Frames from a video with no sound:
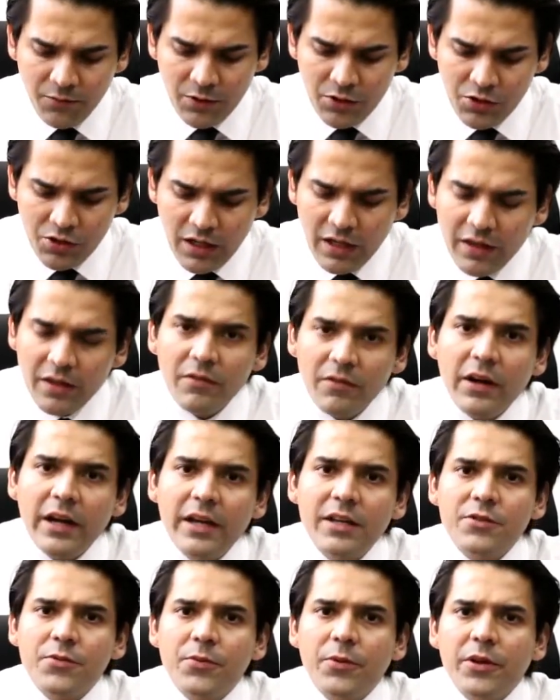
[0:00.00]
which
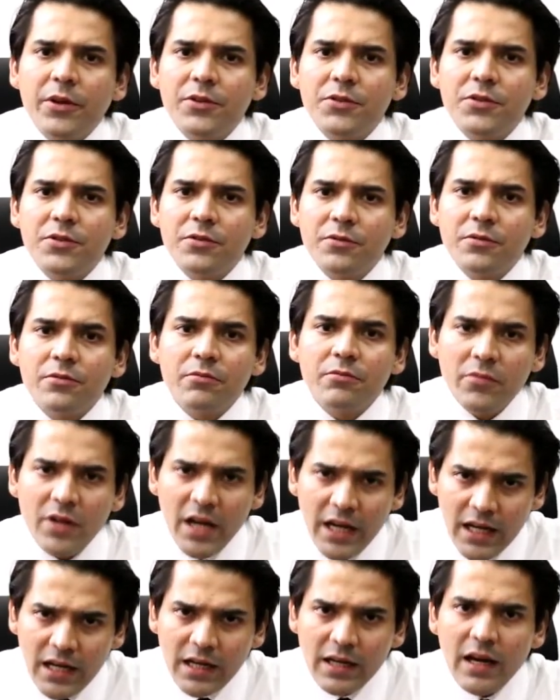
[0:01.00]
otherwise was
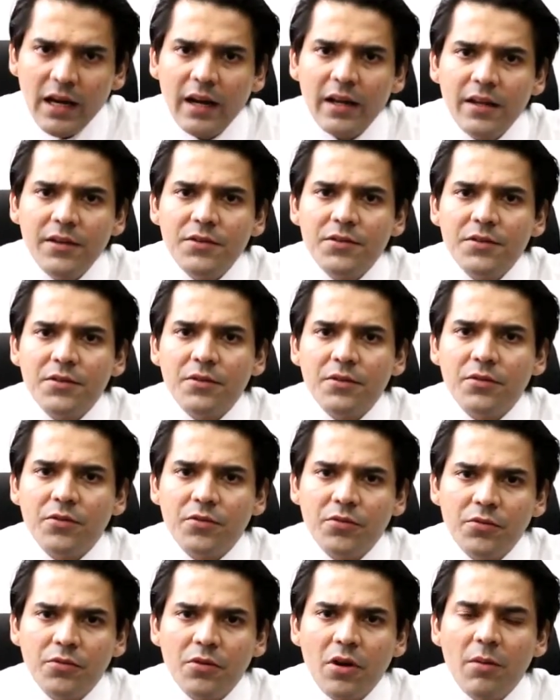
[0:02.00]
recognized
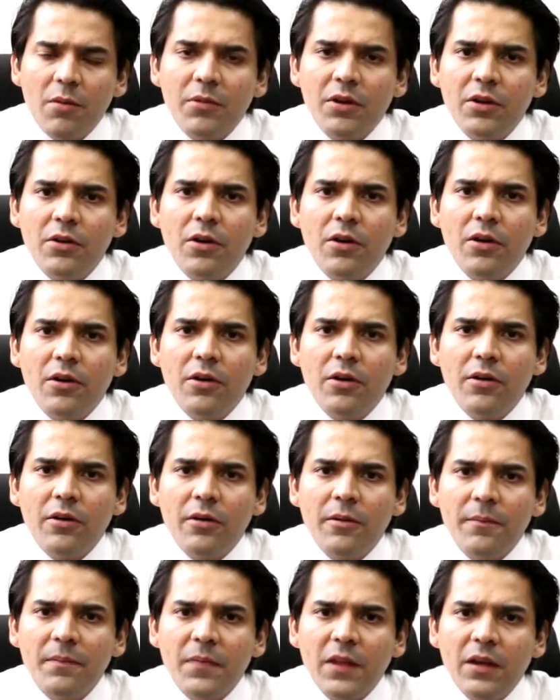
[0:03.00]
through common
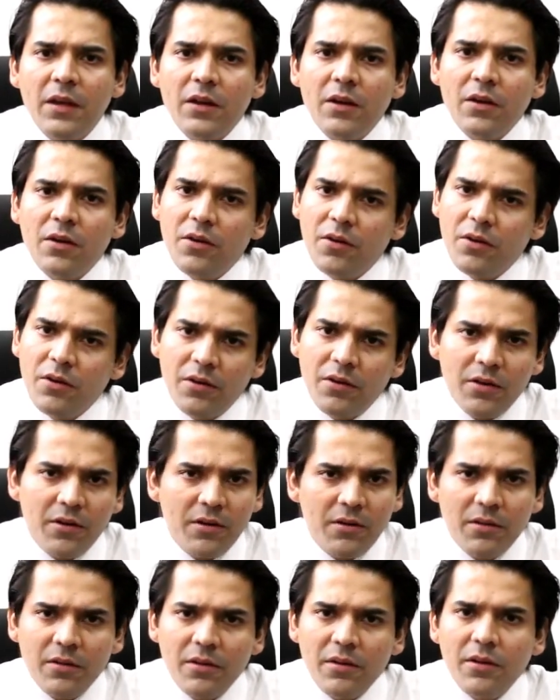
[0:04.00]
law
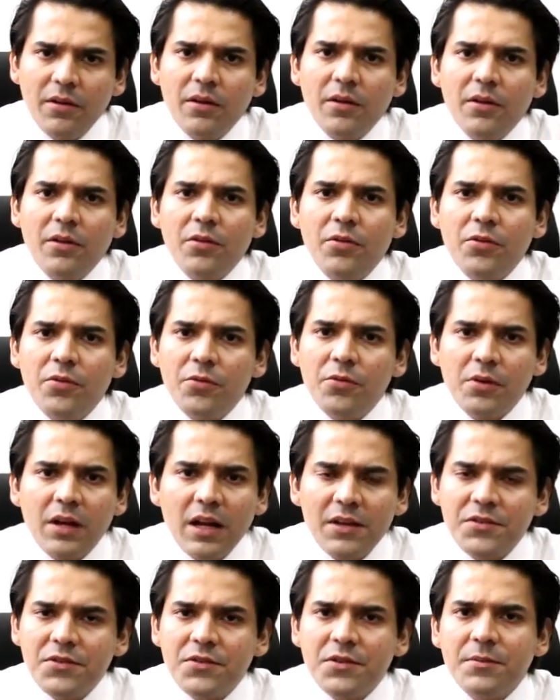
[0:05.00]
or through
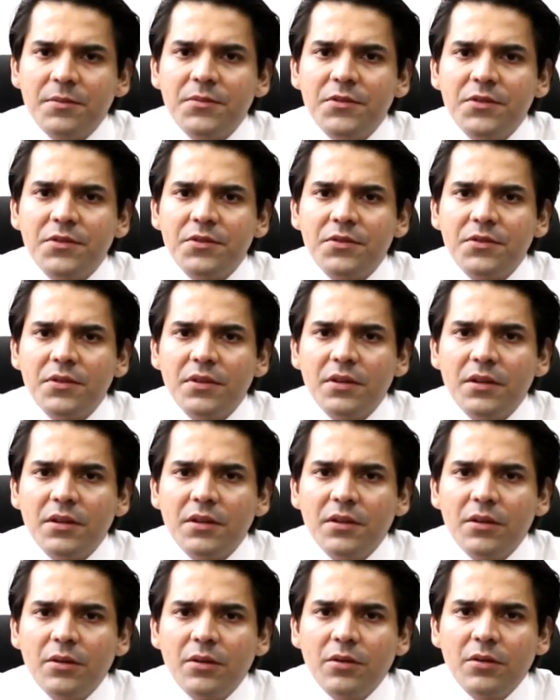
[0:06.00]
customs,
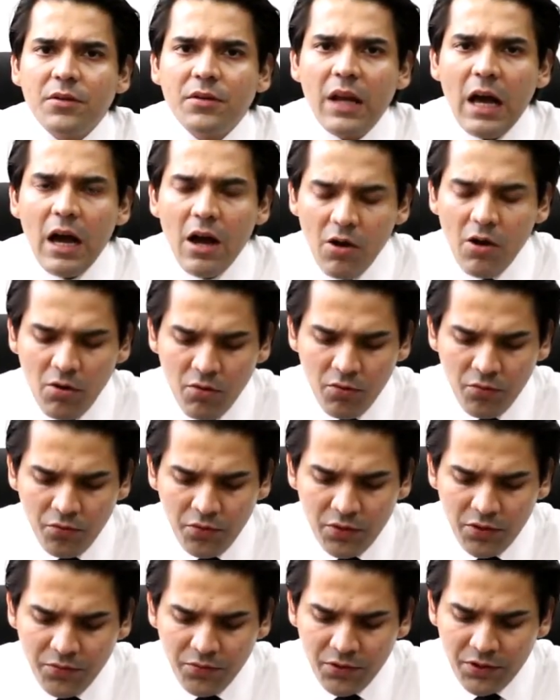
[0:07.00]
now
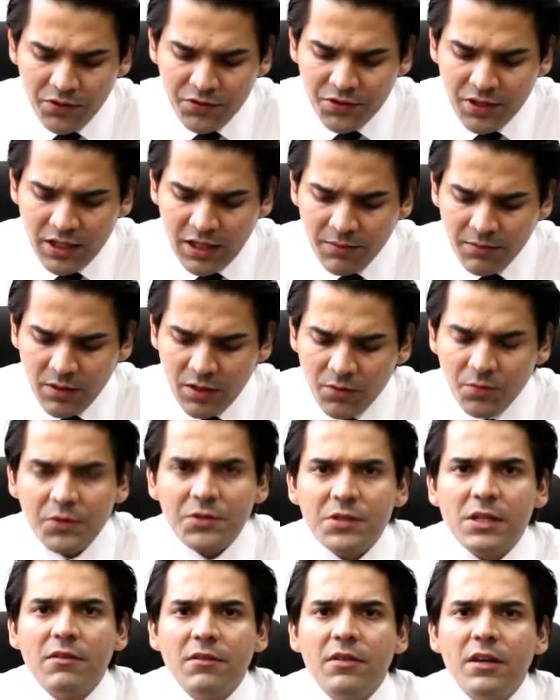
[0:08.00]
for the first time it
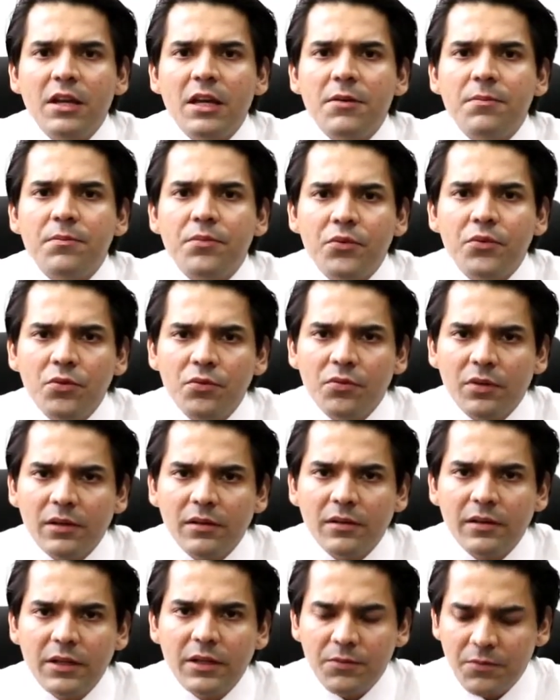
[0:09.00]
was given
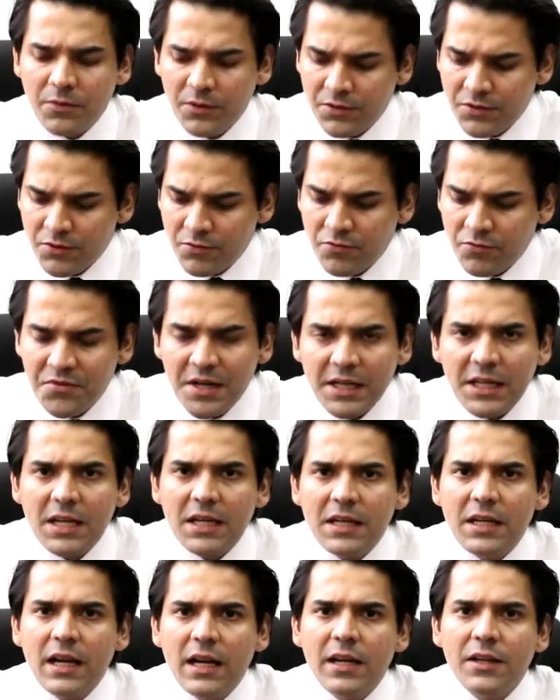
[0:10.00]
approval. It was
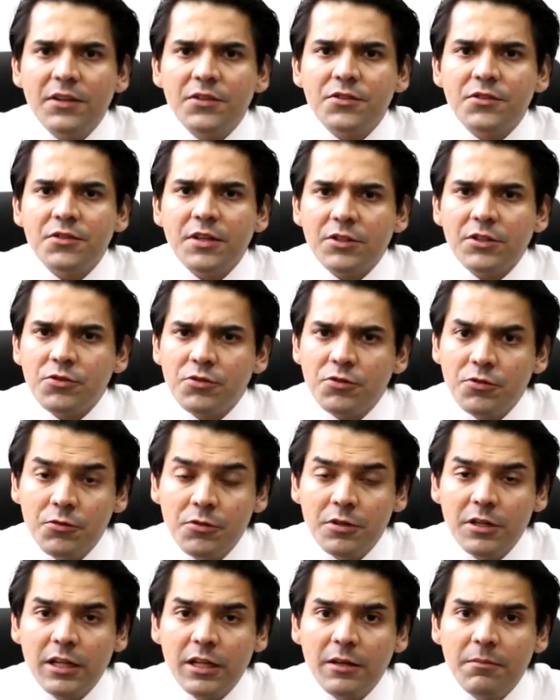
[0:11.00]
recognized
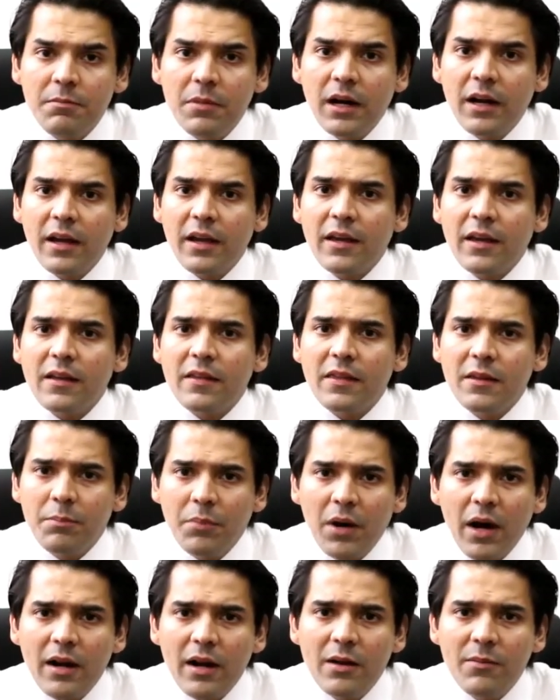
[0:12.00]
statutorily by the
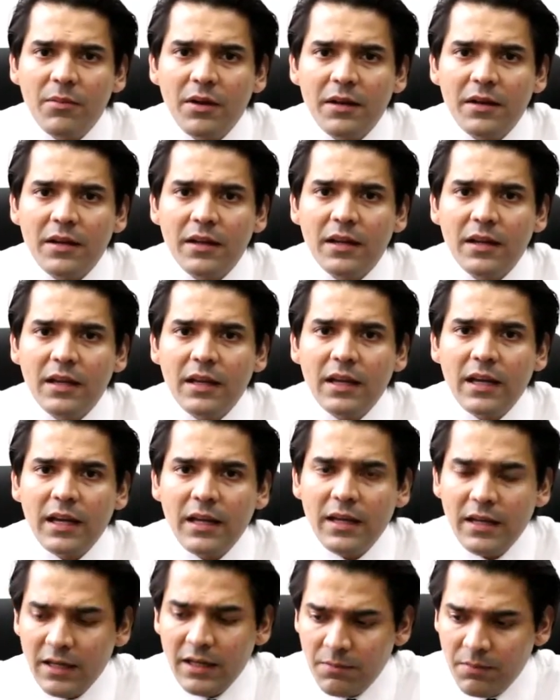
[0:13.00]
Parliament,
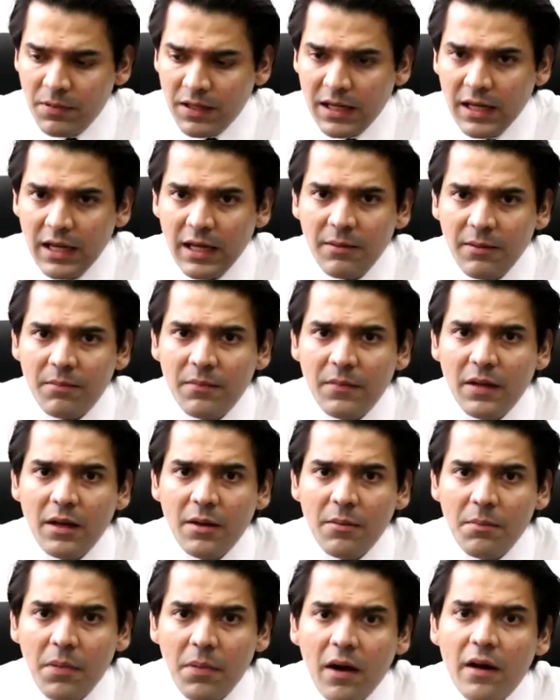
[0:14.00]
and it became
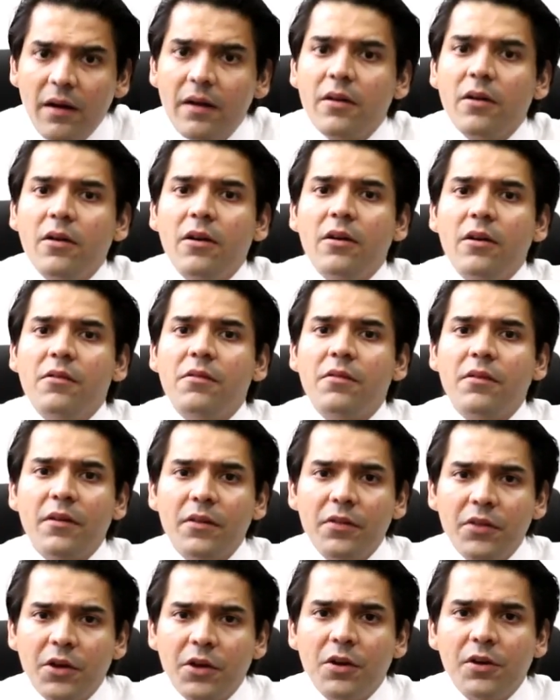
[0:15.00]
part of
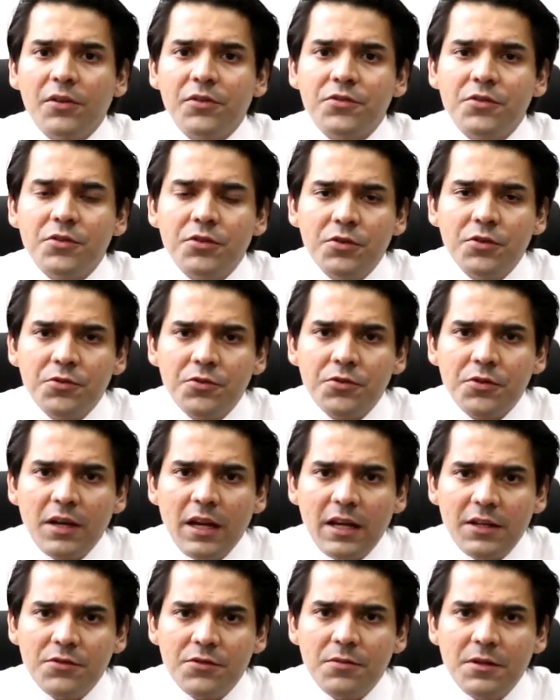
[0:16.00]
the
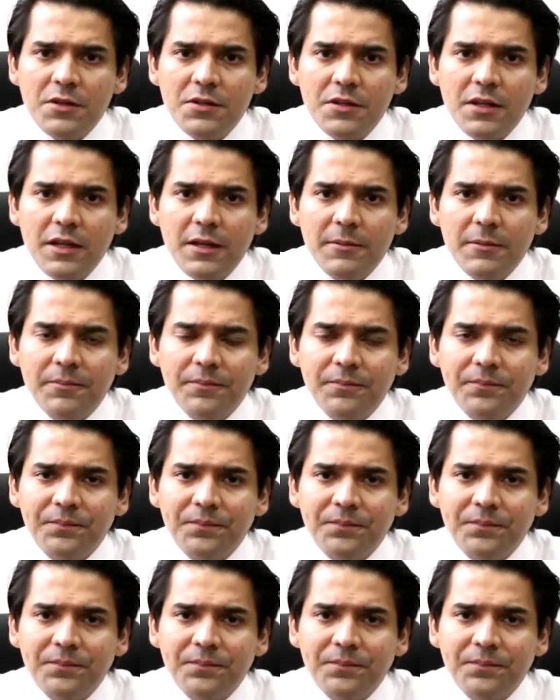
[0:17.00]
Constitution, as we say.